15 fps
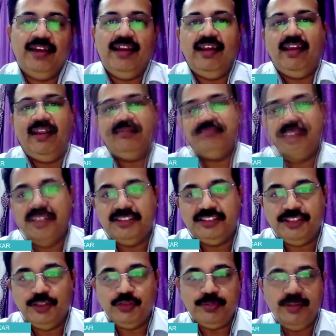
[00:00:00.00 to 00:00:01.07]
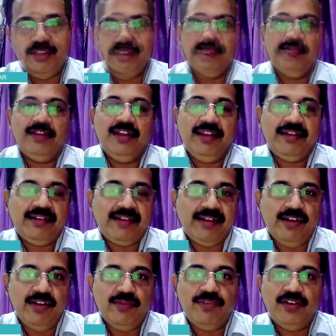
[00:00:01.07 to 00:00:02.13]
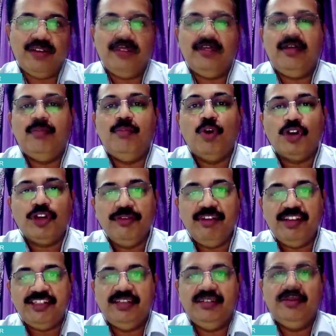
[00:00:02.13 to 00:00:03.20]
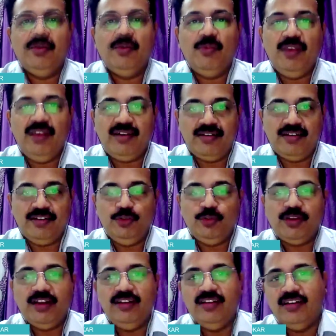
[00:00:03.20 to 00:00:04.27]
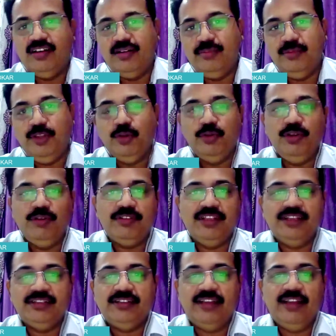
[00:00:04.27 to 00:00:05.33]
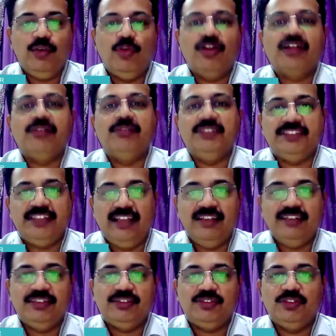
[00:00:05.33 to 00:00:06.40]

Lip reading: And it gives me like kind of a motivation where you can learn new things and overcome the challenges.